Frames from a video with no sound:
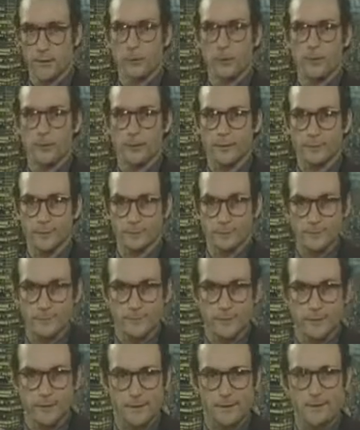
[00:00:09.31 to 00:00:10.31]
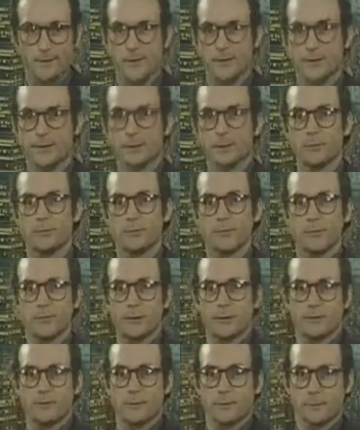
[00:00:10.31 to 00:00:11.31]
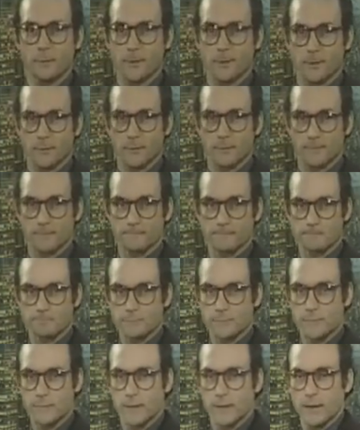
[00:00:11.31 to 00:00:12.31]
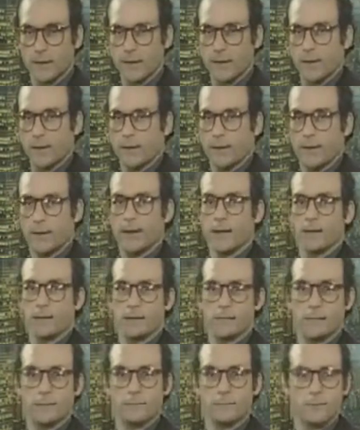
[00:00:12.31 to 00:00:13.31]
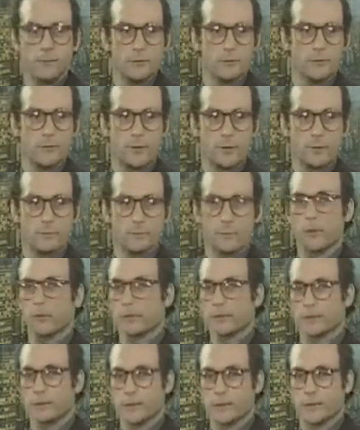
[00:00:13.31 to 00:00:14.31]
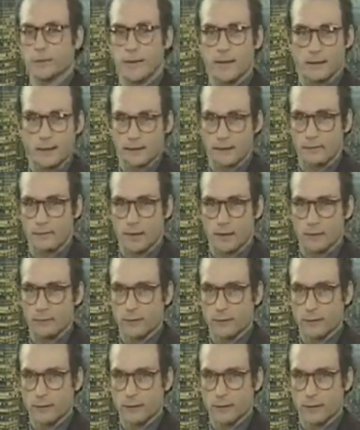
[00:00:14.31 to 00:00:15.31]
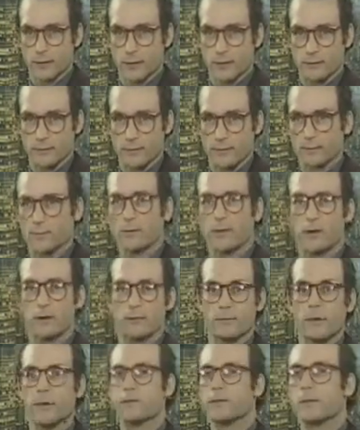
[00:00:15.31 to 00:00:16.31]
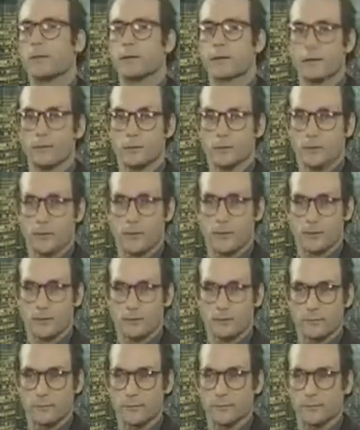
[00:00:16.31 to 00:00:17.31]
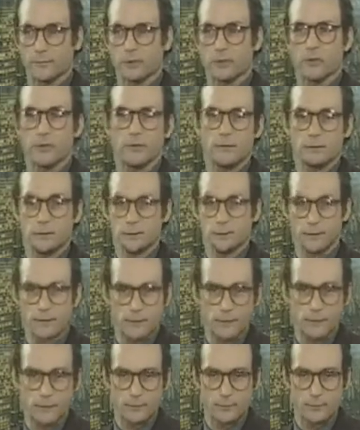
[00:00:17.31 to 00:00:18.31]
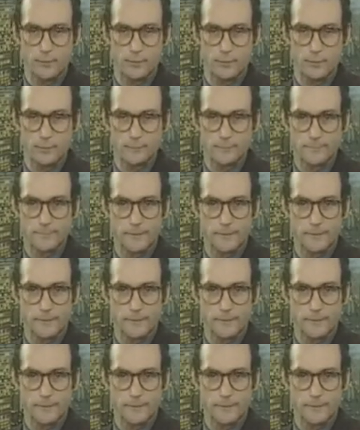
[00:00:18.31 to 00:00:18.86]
Welcome. This is Liberation of the People. And if you are perfectly satisfied with your life, if you have everything you want, if you've achieved everything you've done,